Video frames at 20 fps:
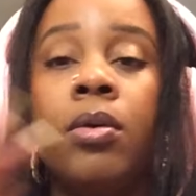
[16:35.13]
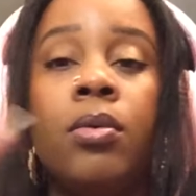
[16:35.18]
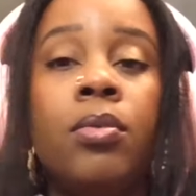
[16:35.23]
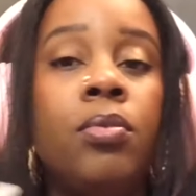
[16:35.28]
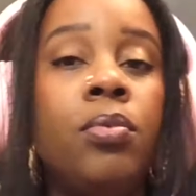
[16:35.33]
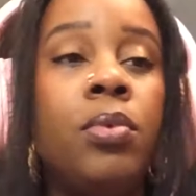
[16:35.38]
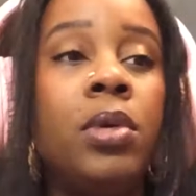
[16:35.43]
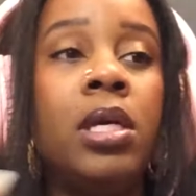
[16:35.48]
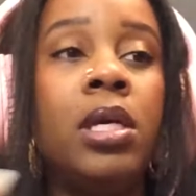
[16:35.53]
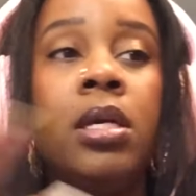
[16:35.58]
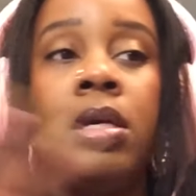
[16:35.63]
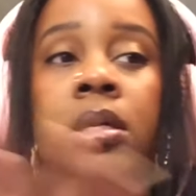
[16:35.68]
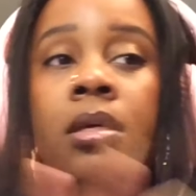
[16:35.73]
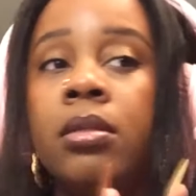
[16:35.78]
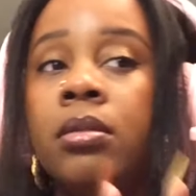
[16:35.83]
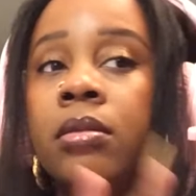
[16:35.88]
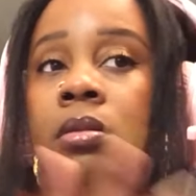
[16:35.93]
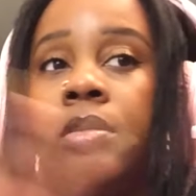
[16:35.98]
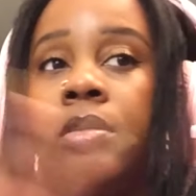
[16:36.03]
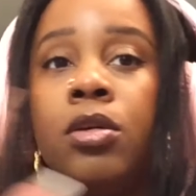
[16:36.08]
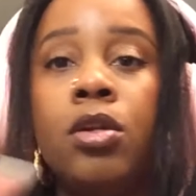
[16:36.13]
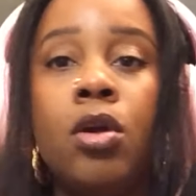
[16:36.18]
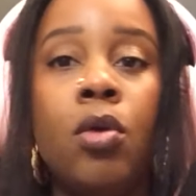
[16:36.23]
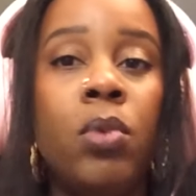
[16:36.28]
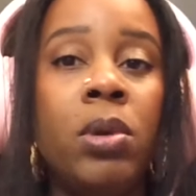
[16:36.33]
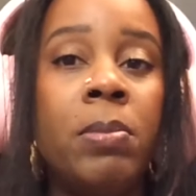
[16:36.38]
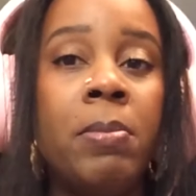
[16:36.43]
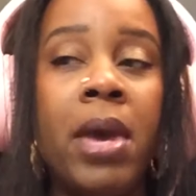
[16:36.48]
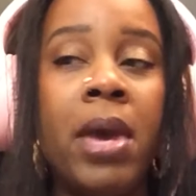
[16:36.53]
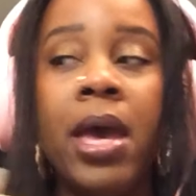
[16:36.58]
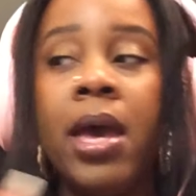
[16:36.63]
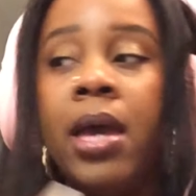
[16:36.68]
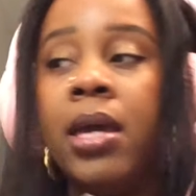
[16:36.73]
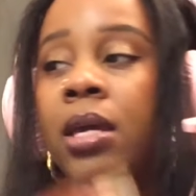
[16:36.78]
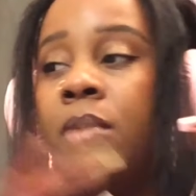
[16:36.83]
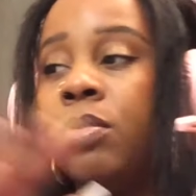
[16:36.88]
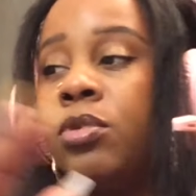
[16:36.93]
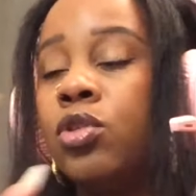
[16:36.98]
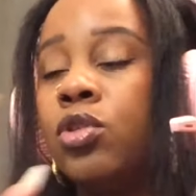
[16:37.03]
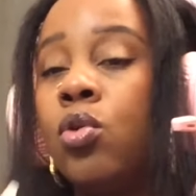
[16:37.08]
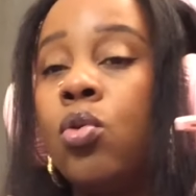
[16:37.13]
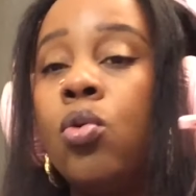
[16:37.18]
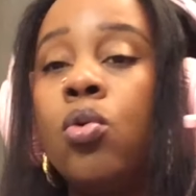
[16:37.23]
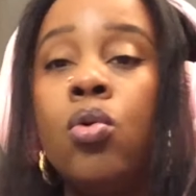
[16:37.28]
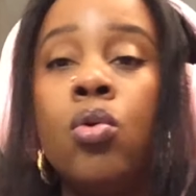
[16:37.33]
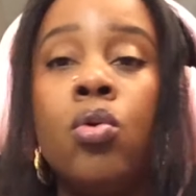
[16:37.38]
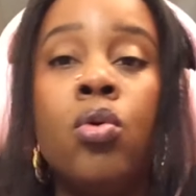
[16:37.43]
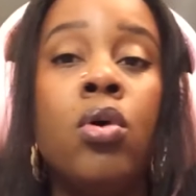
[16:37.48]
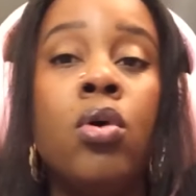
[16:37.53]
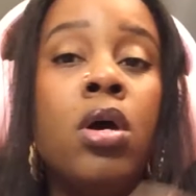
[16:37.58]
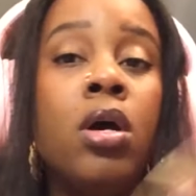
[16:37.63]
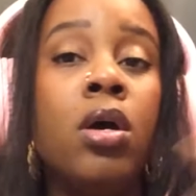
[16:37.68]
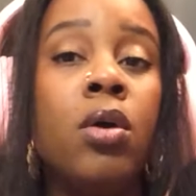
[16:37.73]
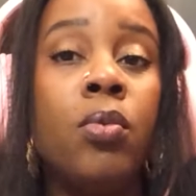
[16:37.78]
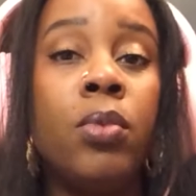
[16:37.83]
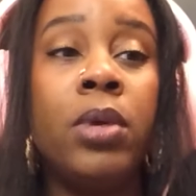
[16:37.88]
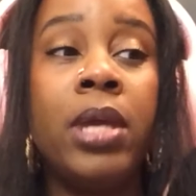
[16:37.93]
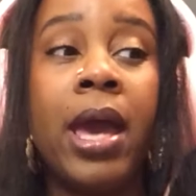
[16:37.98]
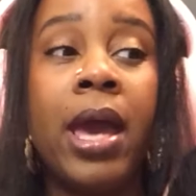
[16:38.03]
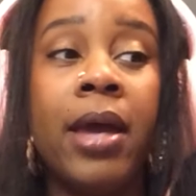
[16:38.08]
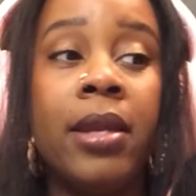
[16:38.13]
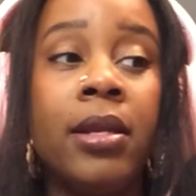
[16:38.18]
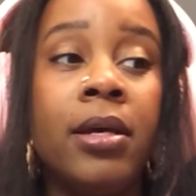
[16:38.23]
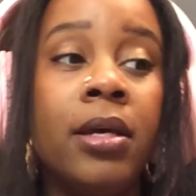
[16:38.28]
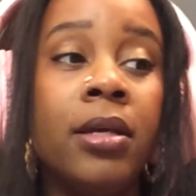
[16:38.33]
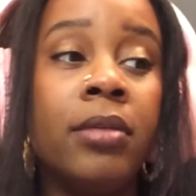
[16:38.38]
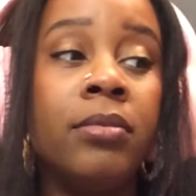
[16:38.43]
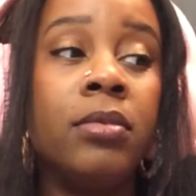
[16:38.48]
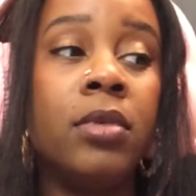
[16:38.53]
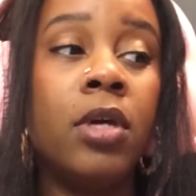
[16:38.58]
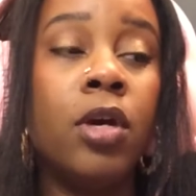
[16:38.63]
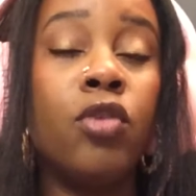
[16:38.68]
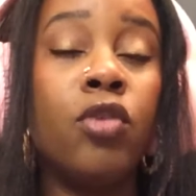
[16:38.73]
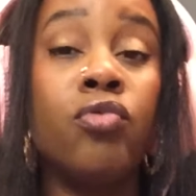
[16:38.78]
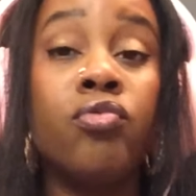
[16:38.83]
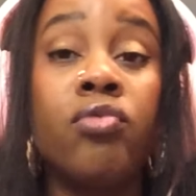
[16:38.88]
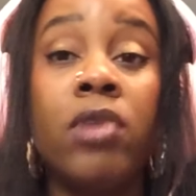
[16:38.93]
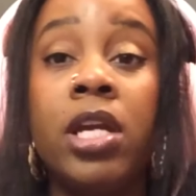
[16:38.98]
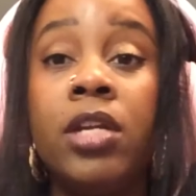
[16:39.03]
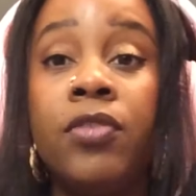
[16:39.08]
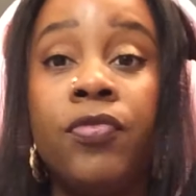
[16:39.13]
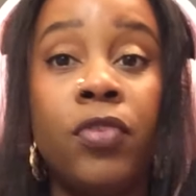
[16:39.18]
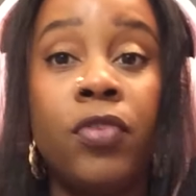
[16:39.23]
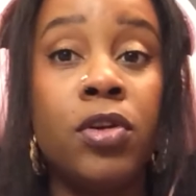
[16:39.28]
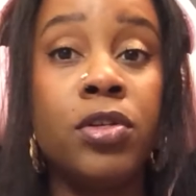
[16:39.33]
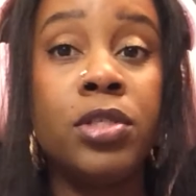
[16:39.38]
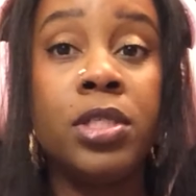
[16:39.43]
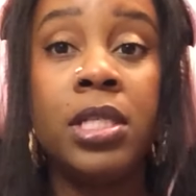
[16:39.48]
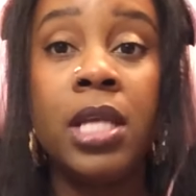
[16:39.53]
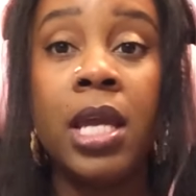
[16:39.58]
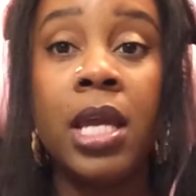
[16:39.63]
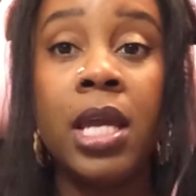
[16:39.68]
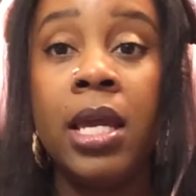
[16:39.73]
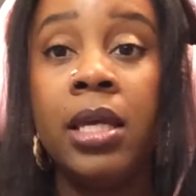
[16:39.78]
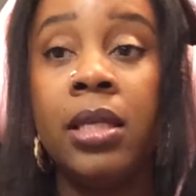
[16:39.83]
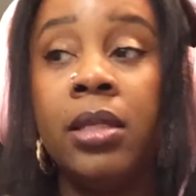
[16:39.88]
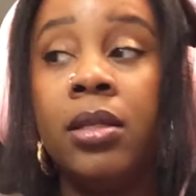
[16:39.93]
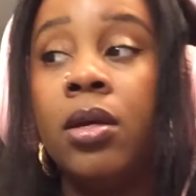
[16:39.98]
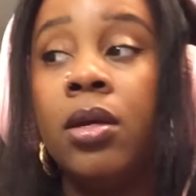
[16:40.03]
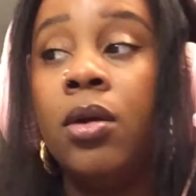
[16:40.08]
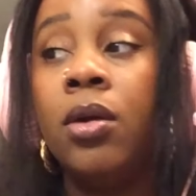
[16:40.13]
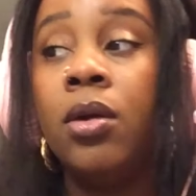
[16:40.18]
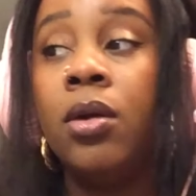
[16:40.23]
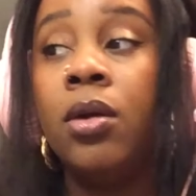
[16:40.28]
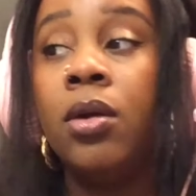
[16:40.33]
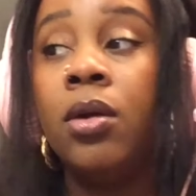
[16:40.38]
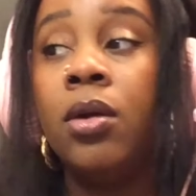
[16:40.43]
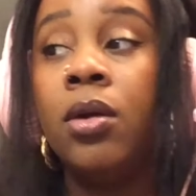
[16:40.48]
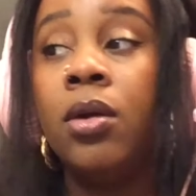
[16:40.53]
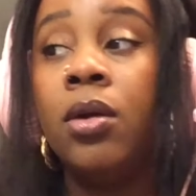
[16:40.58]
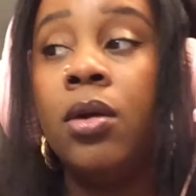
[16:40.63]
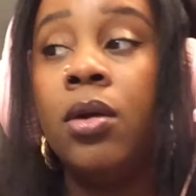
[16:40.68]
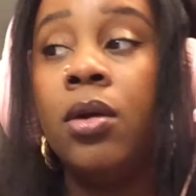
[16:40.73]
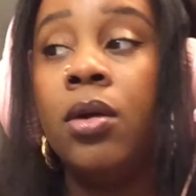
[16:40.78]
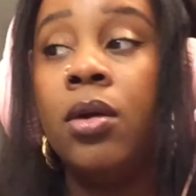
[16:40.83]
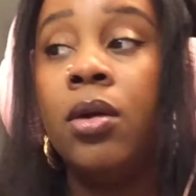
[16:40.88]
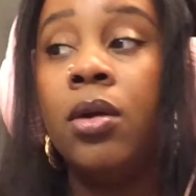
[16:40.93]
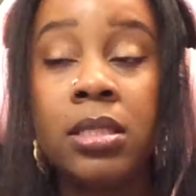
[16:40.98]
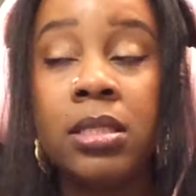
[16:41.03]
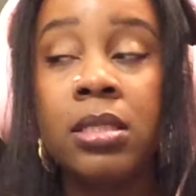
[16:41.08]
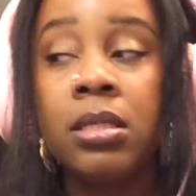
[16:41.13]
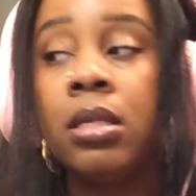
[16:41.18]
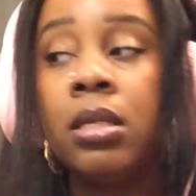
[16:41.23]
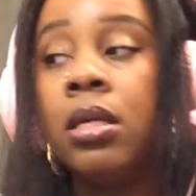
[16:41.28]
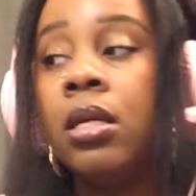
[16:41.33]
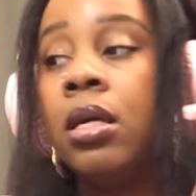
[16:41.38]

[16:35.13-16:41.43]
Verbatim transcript: We, you know, we met. It was cool. We had a, a great first date, one of the best.